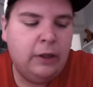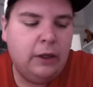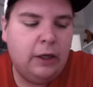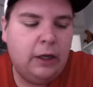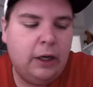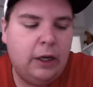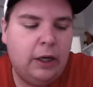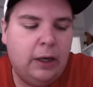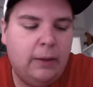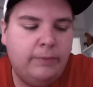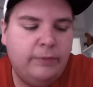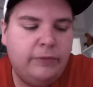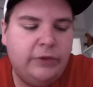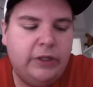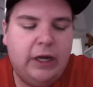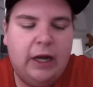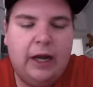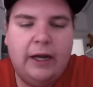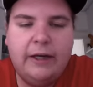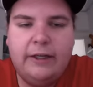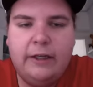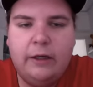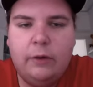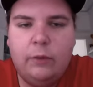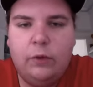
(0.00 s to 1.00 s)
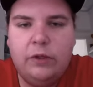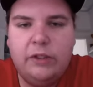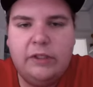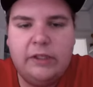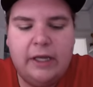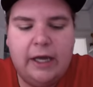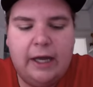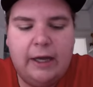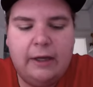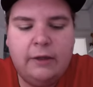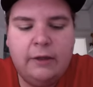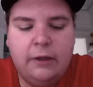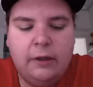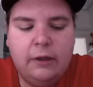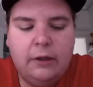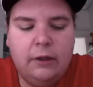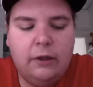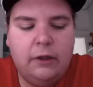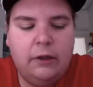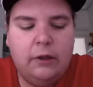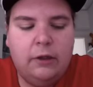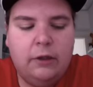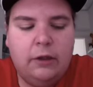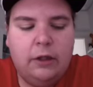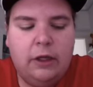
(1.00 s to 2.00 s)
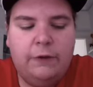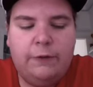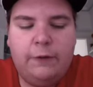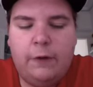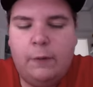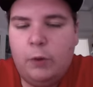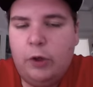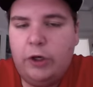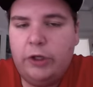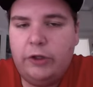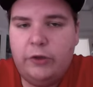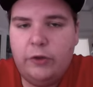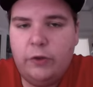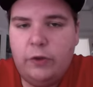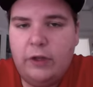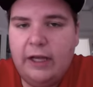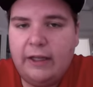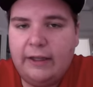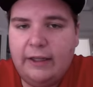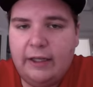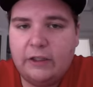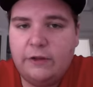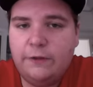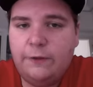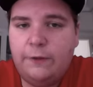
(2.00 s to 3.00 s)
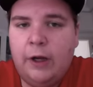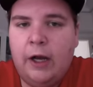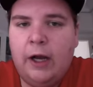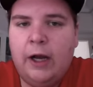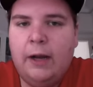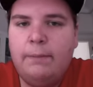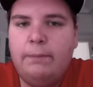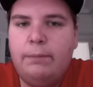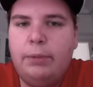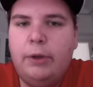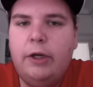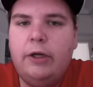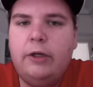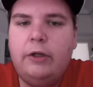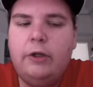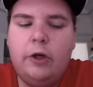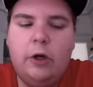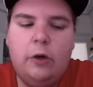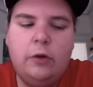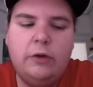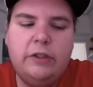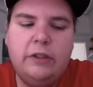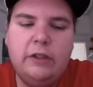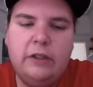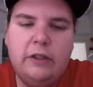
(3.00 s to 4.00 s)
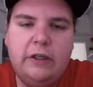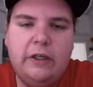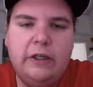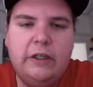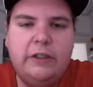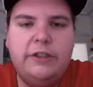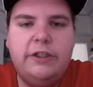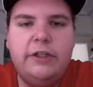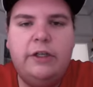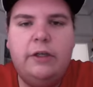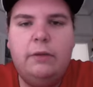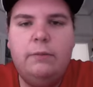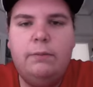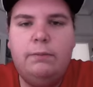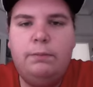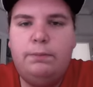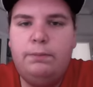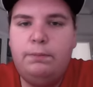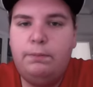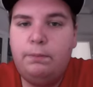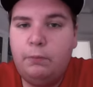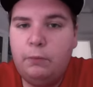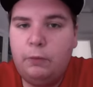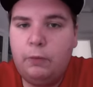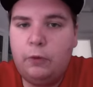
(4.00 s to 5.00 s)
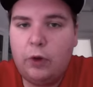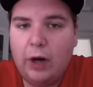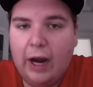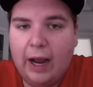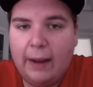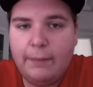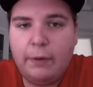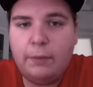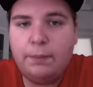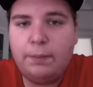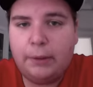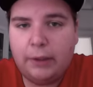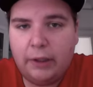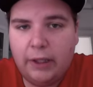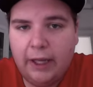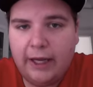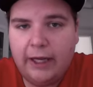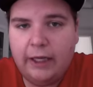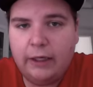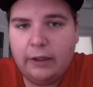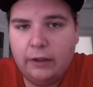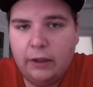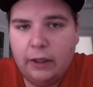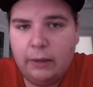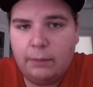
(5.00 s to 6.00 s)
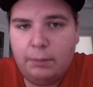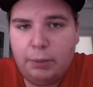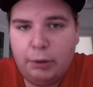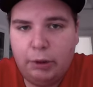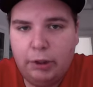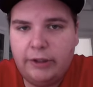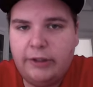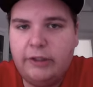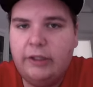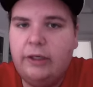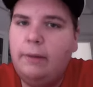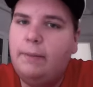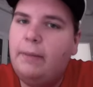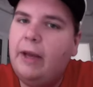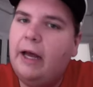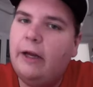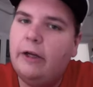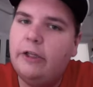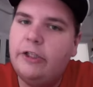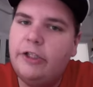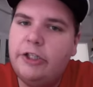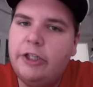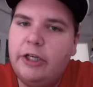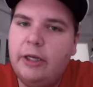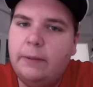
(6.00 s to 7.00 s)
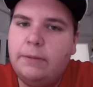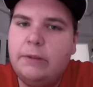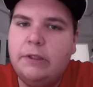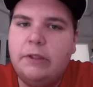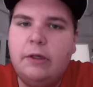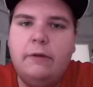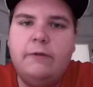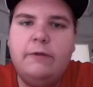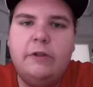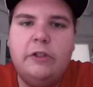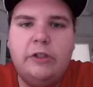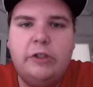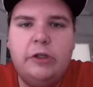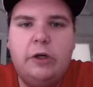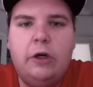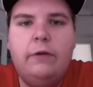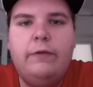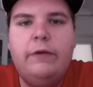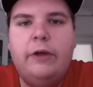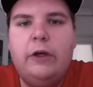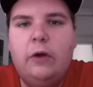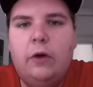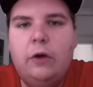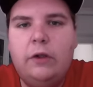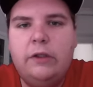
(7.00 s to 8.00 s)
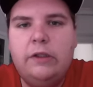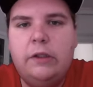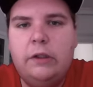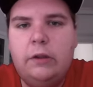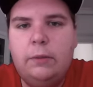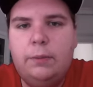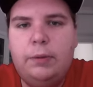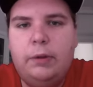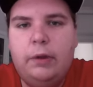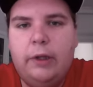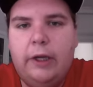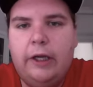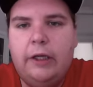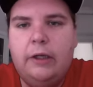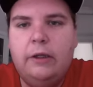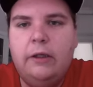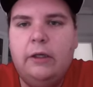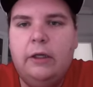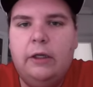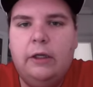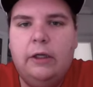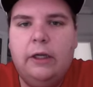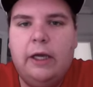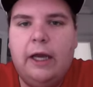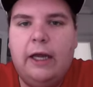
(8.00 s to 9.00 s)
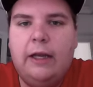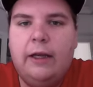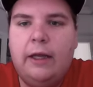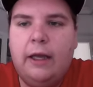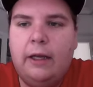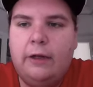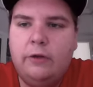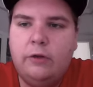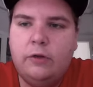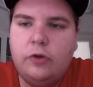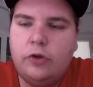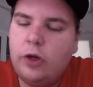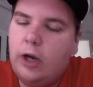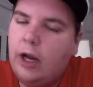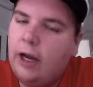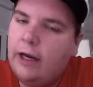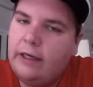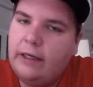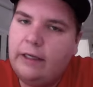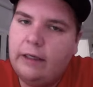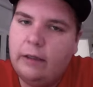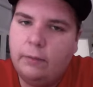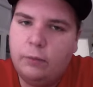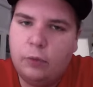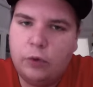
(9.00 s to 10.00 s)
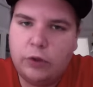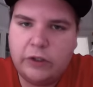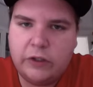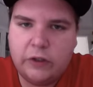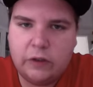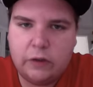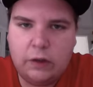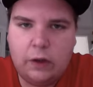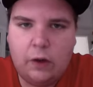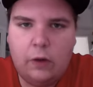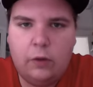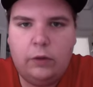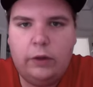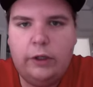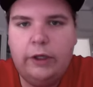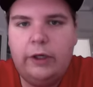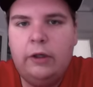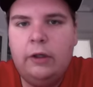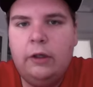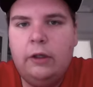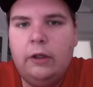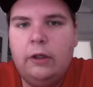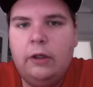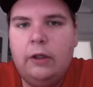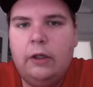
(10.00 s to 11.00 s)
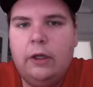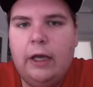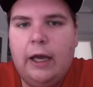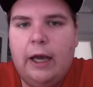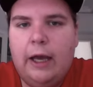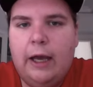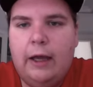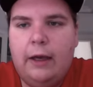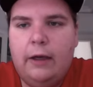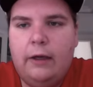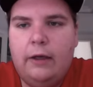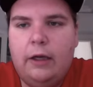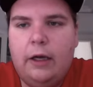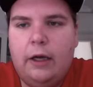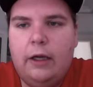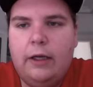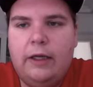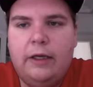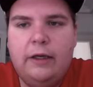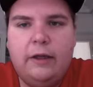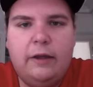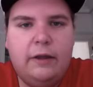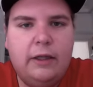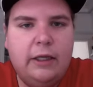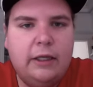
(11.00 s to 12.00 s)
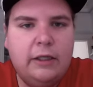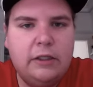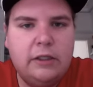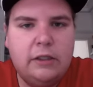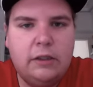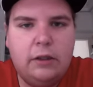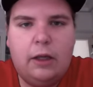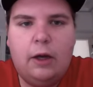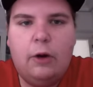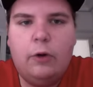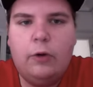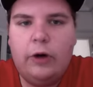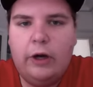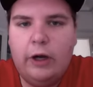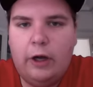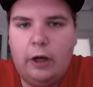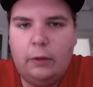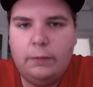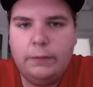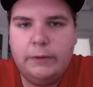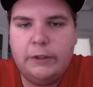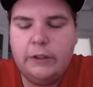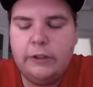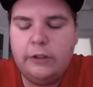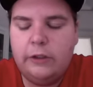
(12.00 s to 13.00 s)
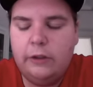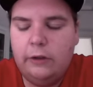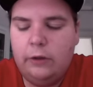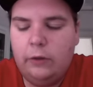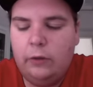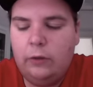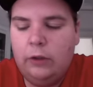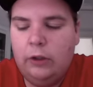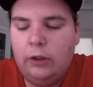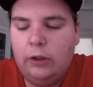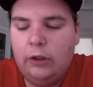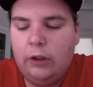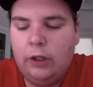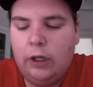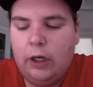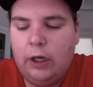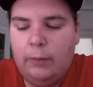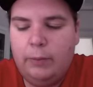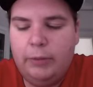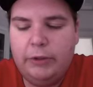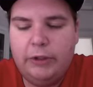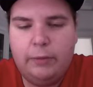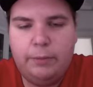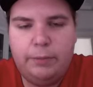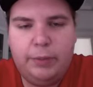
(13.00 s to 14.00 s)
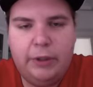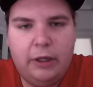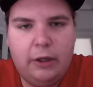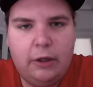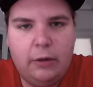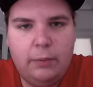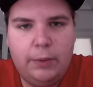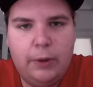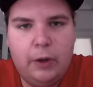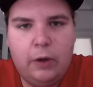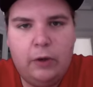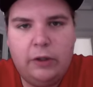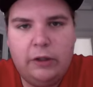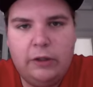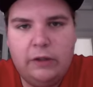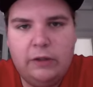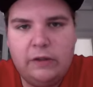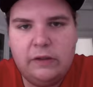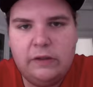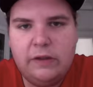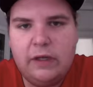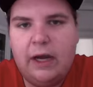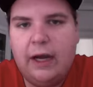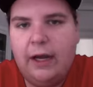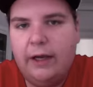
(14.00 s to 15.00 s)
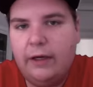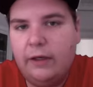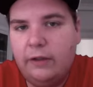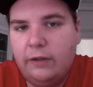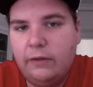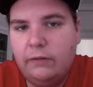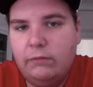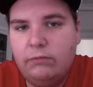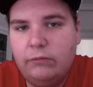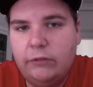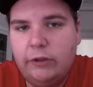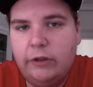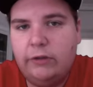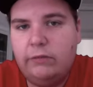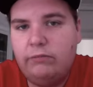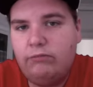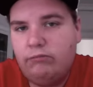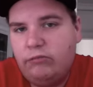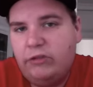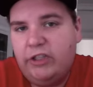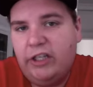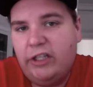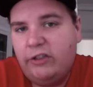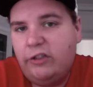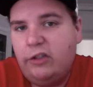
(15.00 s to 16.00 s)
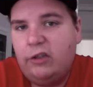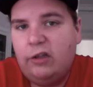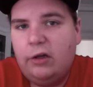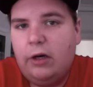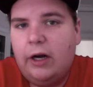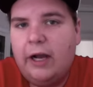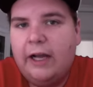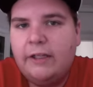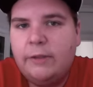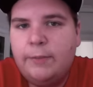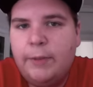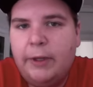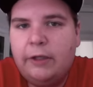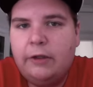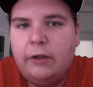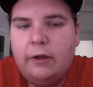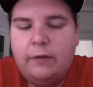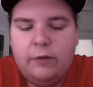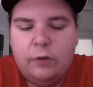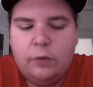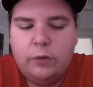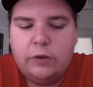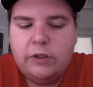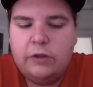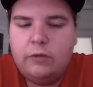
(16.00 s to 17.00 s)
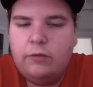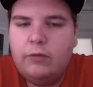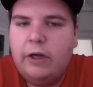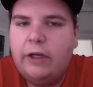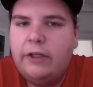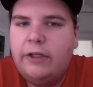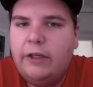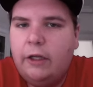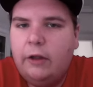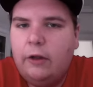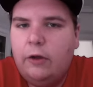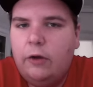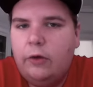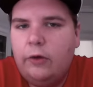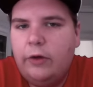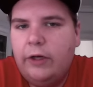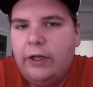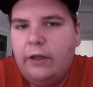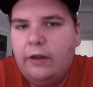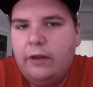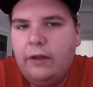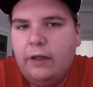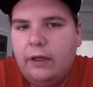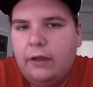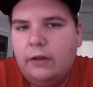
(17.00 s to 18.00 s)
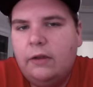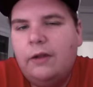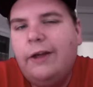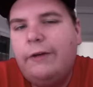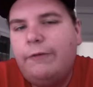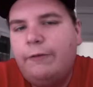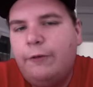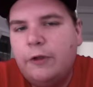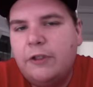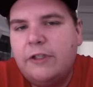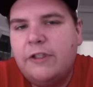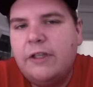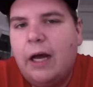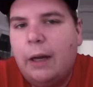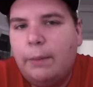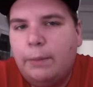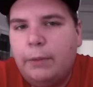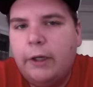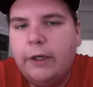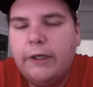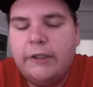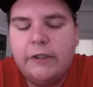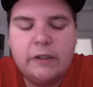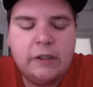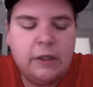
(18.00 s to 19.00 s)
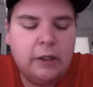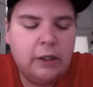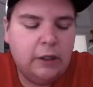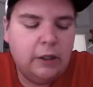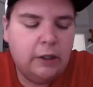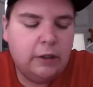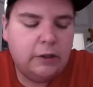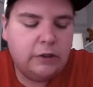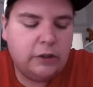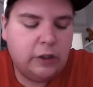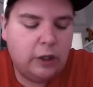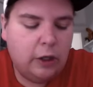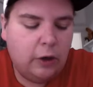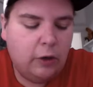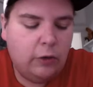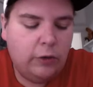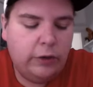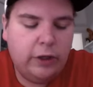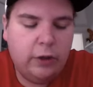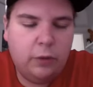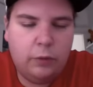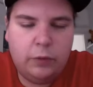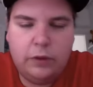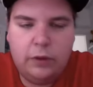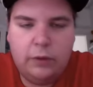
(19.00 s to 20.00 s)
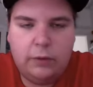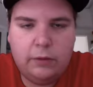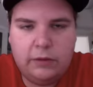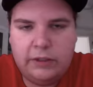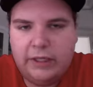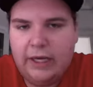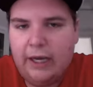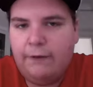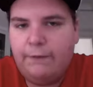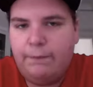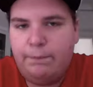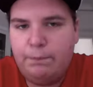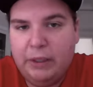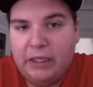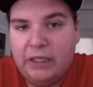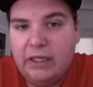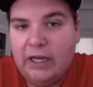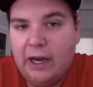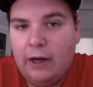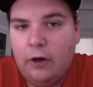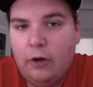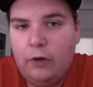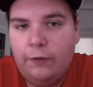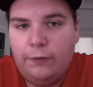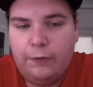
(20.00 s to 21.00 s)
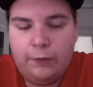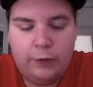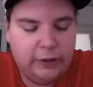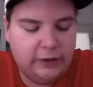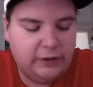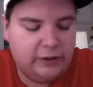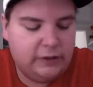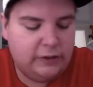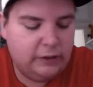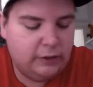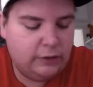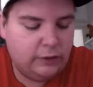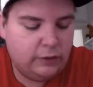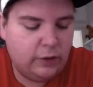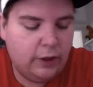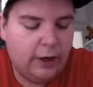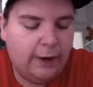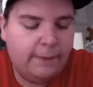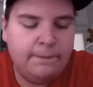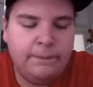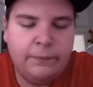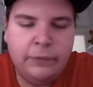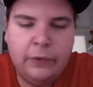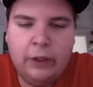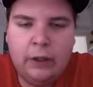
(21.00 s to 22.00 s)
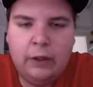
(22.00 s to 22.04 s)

Um, the idea was that if I'm going to do that, that's fine. But go into the kitchen, grab a plate, and put the amount of chips of a serving onto the plate. And then try and eat it more slowly. And uh, eating things slower helps too. Uh, but the big component of diet and the, the, titular aspect of it was the red, yellow, green thing, like for stoplights. So it would take potato for instance, right?